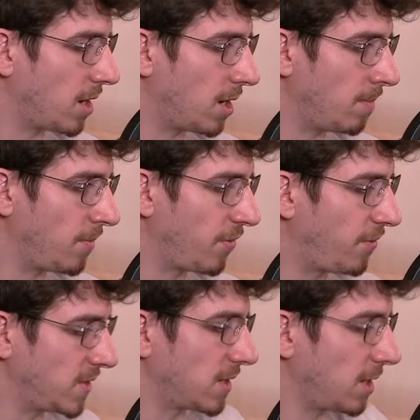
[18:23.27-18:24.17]

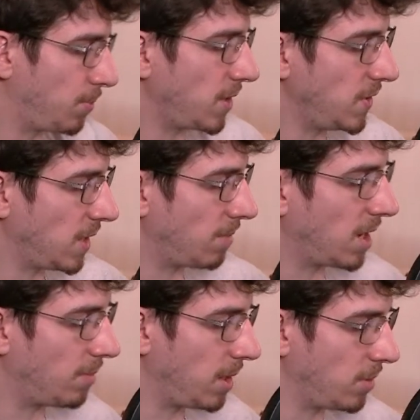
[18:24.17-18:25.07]
physically pleasing
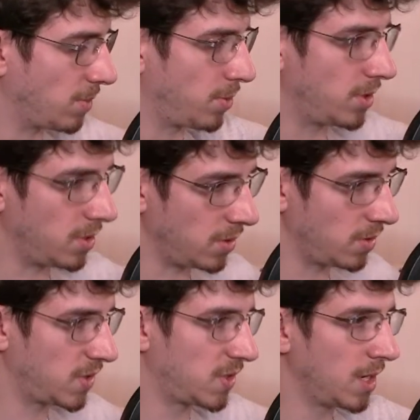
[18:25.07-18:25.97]
about being able to
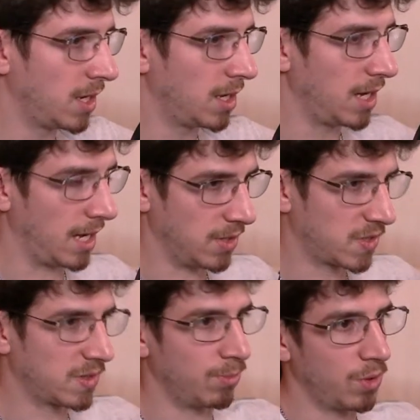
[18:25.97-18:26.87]
produce and
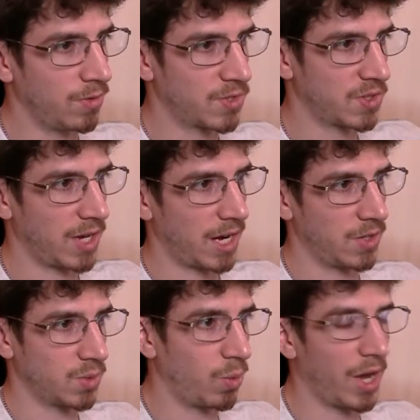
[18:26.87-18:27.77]
move sliders
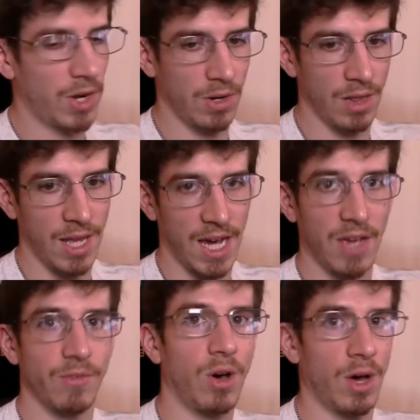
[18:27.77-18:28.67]
while you're
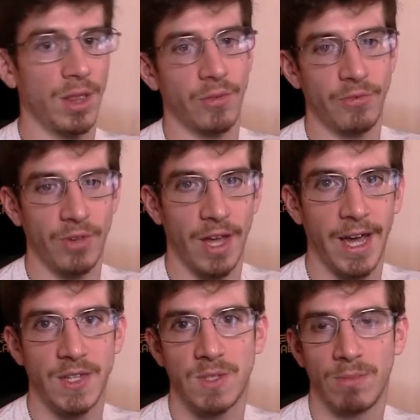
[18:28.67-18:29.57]
live on the fly.
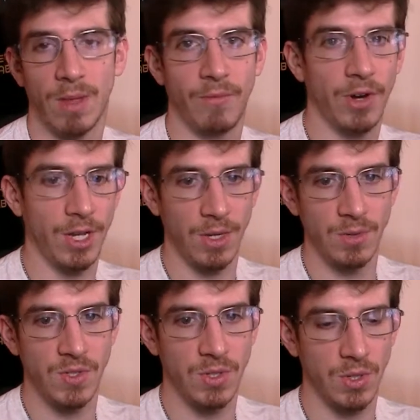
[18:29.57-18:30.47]
It's something I'm very
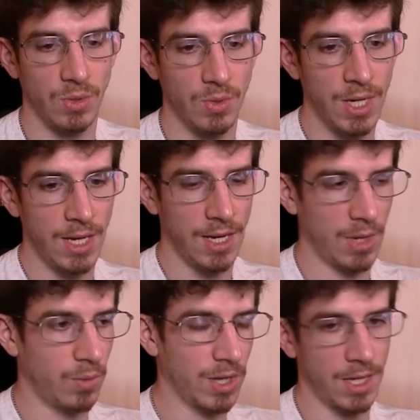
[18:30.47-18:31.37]
used to and
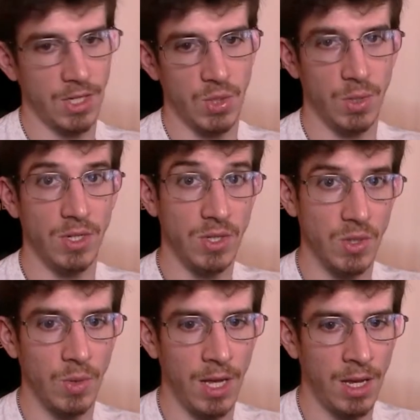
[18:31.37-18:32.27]
really enjoy
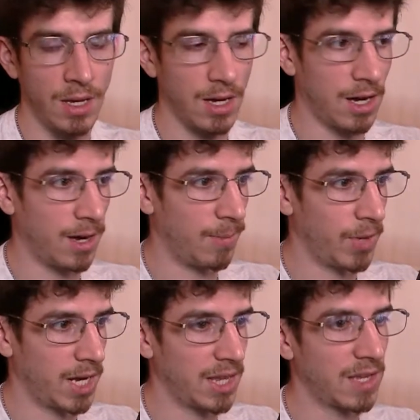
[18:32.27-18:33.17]
doing.
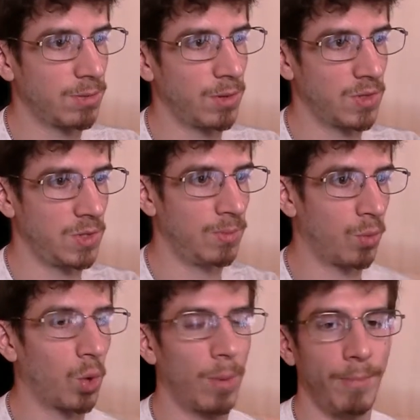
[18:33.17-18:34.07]
And I'd like to be able to do
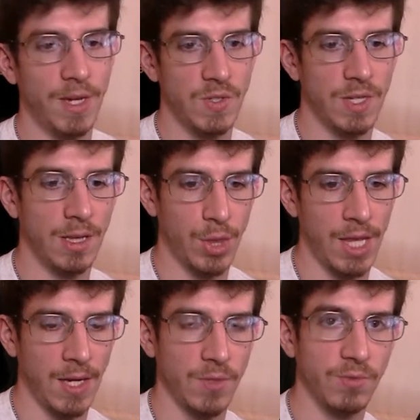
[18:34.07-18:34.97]
more mixing
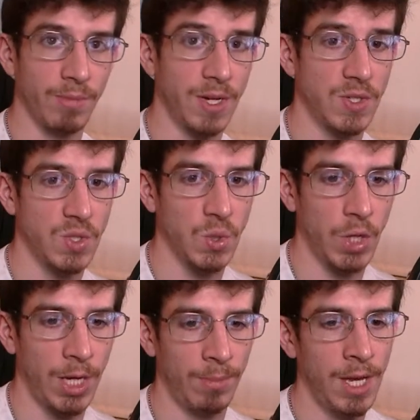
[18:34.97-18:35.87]
things from my
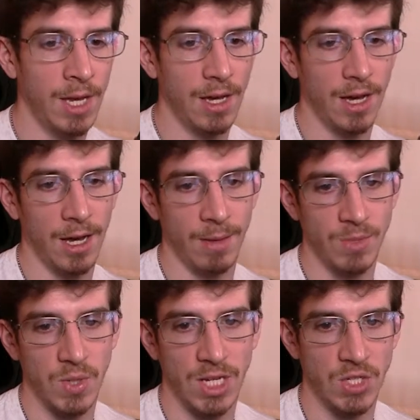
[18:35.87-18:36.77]
stream,
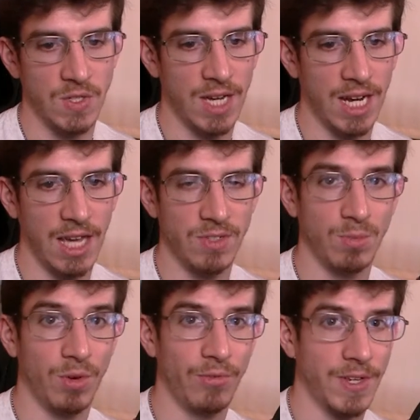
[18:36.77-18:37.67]
so I can just kind of have some
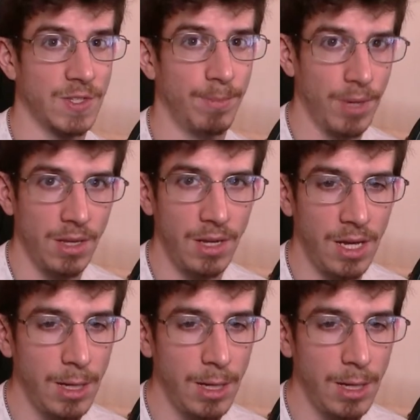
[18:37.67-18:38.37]
more flexibility.